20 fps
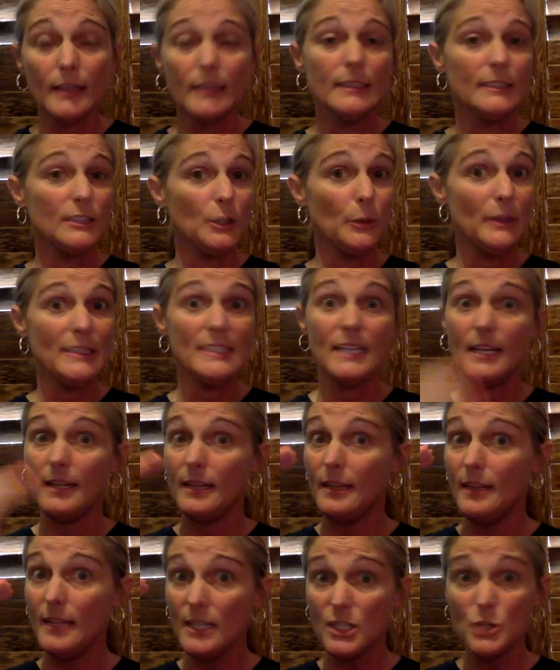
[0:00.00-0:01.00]
So it's
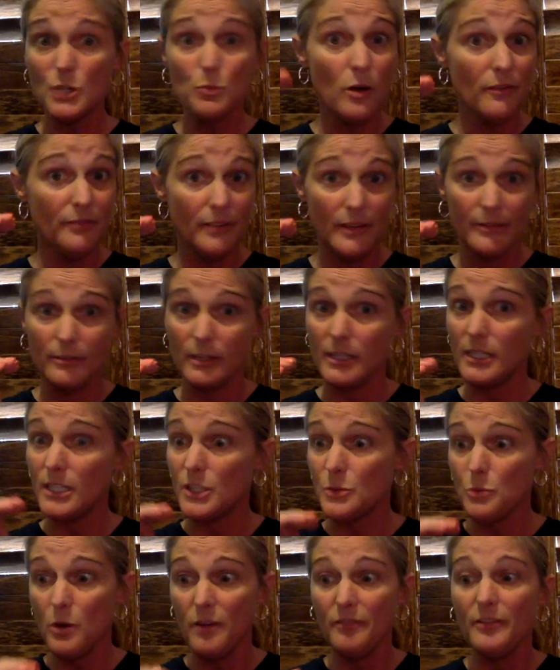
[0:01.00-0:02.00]
in this raw flavoring,
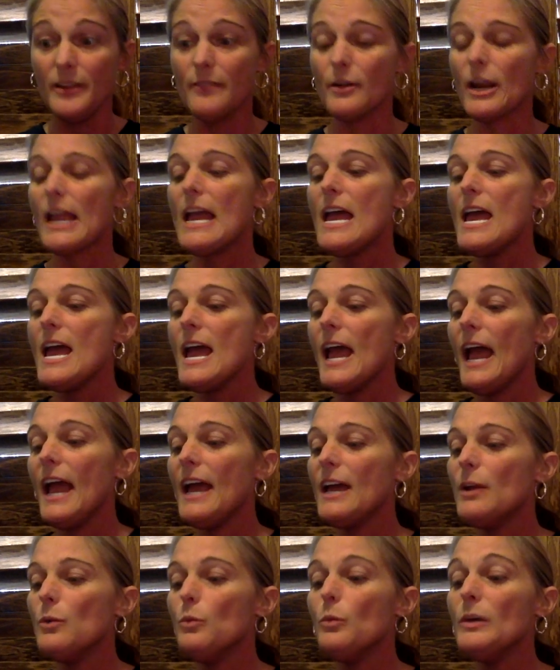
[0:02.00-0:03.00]

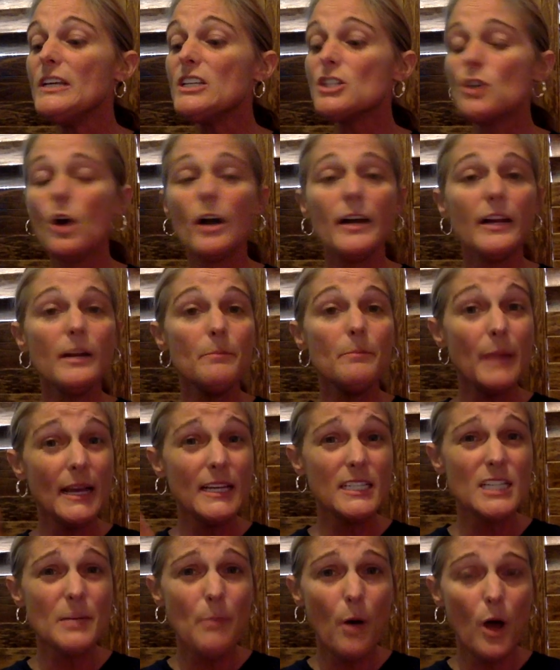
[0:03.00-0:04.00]
and we started
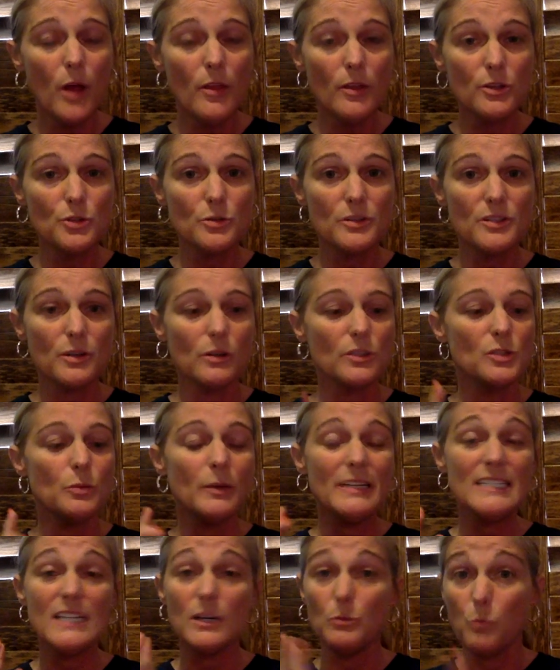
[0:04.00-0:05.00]
based upon those results.
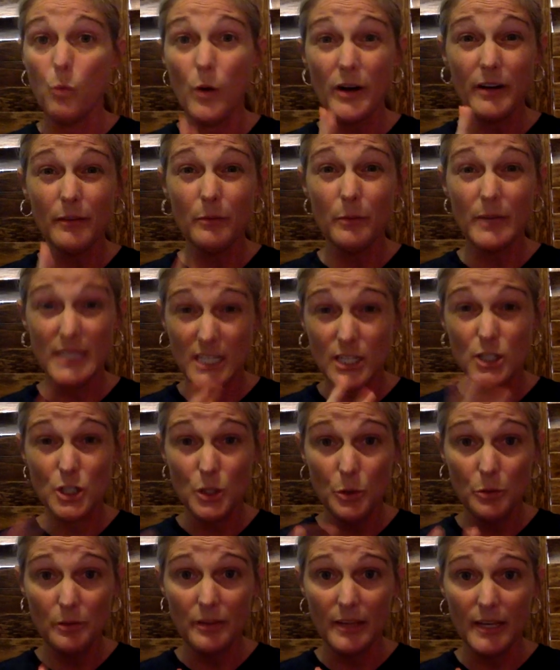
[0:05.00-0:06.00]
We did
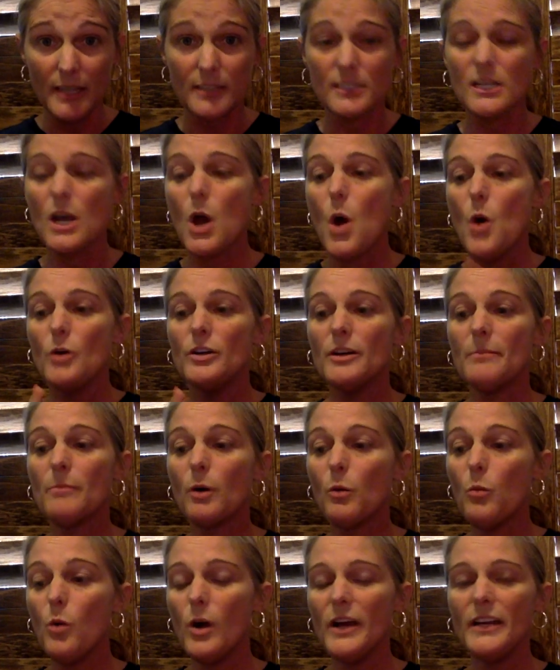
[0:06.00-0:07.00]
two things.
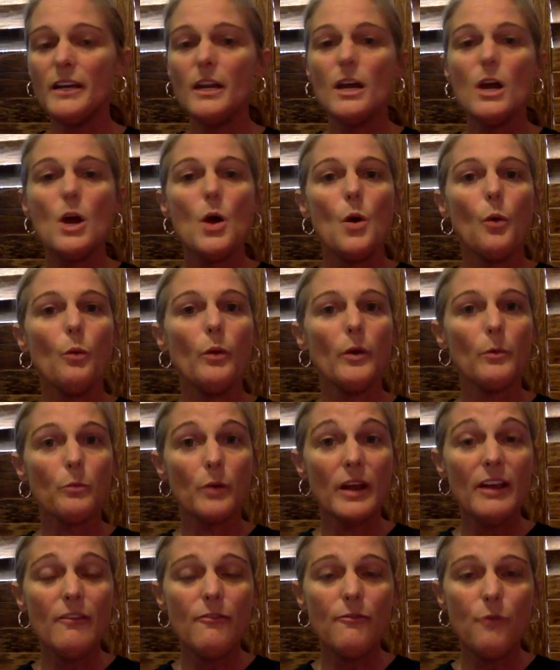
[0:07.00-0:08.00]
Number one, we
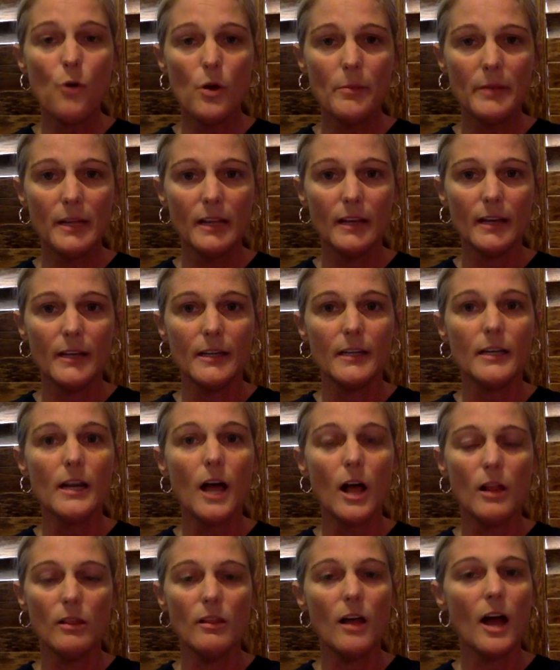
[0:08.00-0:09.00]
reformulated
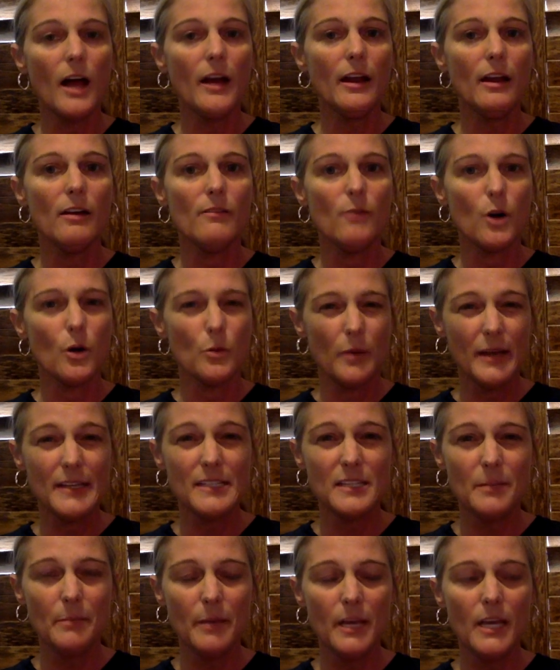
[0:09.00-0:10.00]
a lot of our
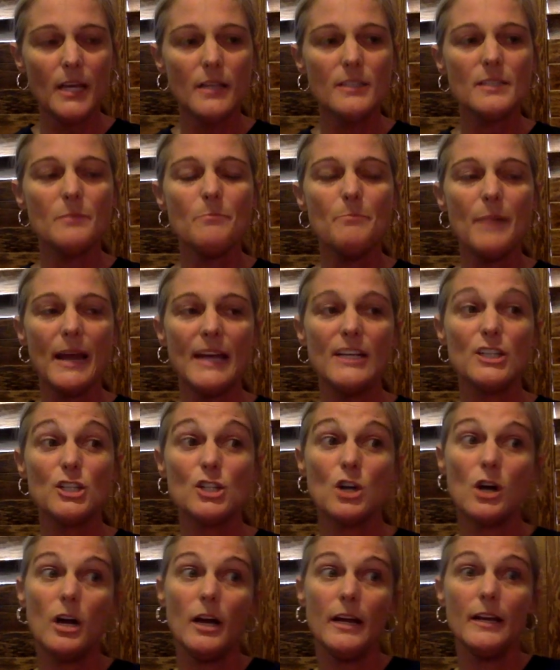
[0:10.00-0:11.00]
recipes based
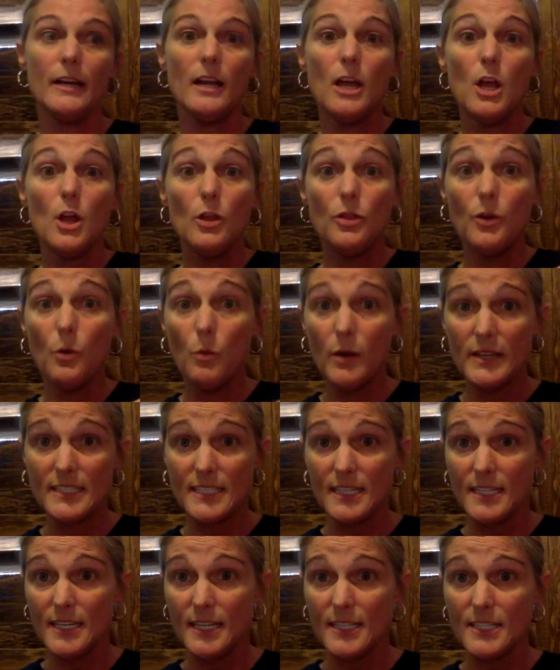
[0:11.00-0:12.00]
on the ones
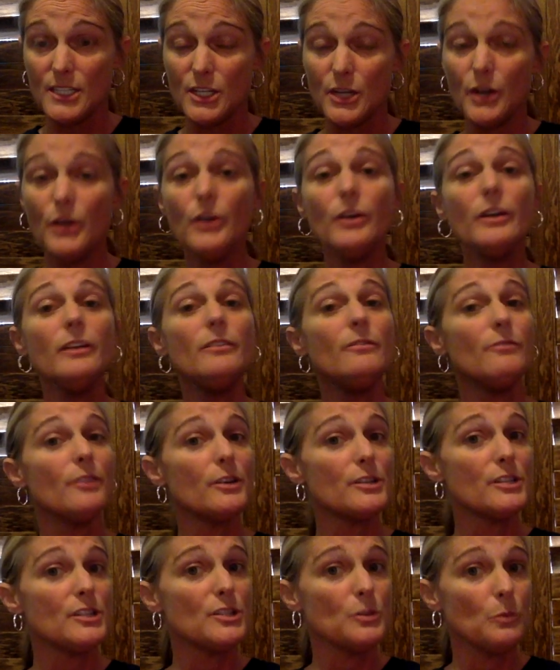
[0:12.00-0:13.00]
that tested good
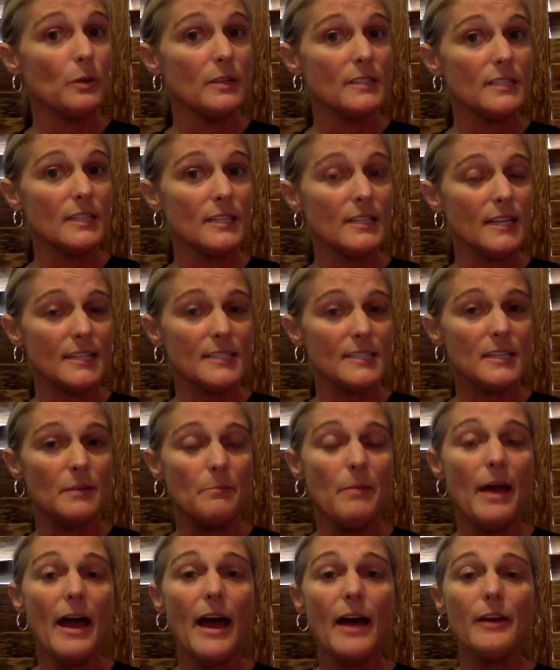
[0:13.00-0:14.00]
versus the ones that tested
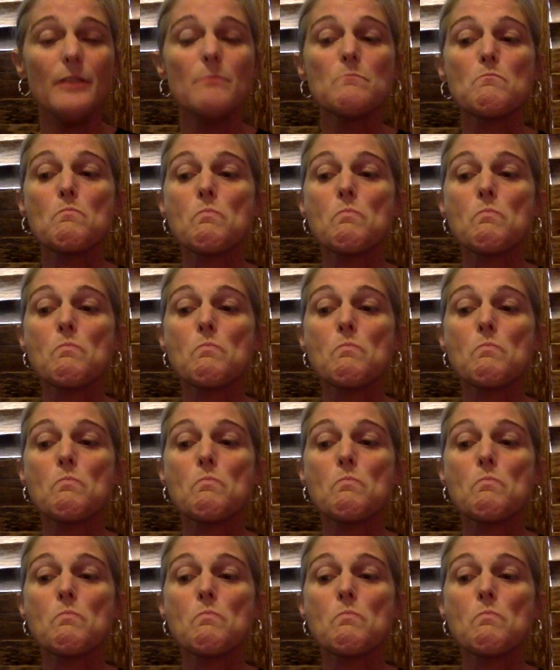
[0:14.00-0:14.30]
bad.